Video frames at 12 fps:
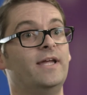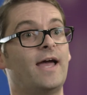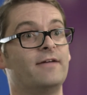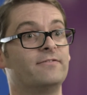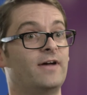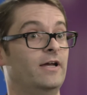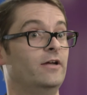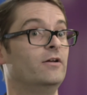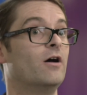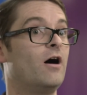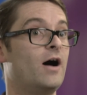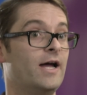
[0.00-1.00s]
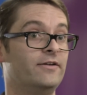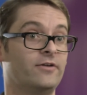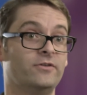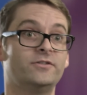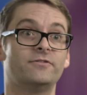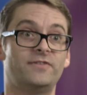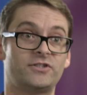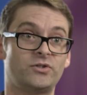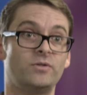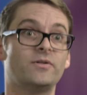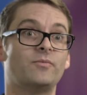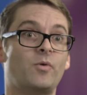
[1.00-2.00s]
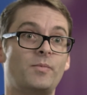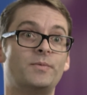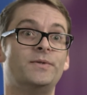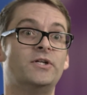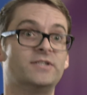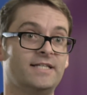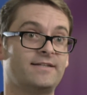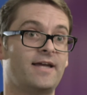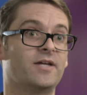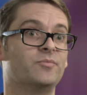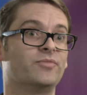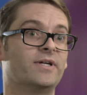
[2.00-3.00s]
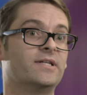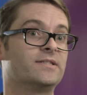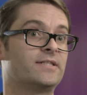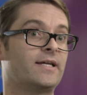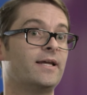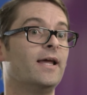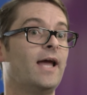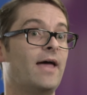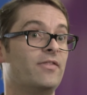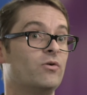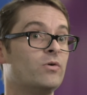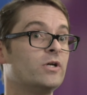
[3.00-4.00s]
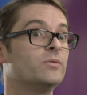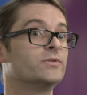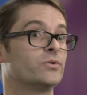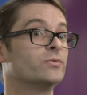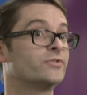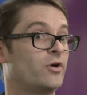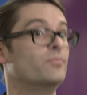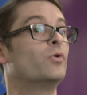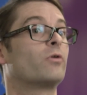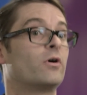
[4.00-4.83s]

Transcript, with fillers: gave a higher dose of fish oil than women would usually take in pregnancy, and the oil was also more